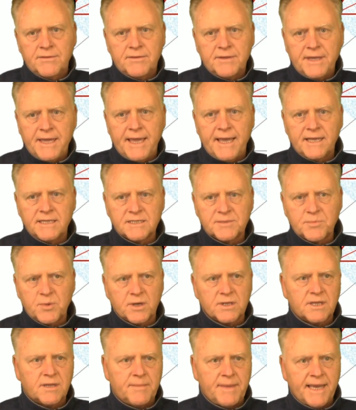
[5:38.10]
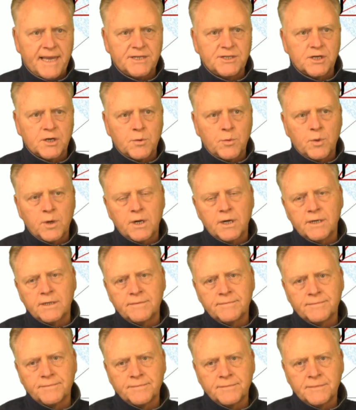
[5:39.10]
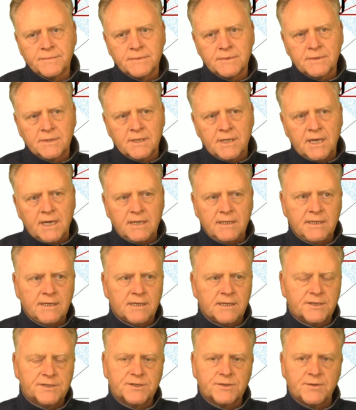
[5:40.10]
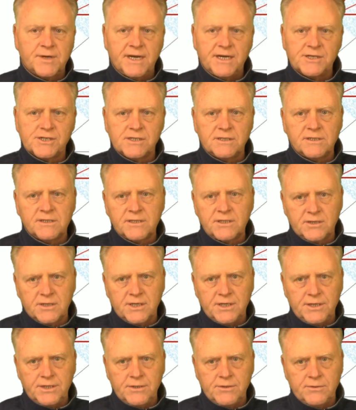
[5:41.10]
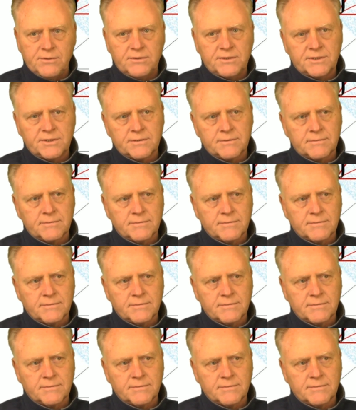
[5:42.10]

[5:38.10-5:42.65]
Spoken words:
Gann's book, The Magic Word, and the illustrations you could use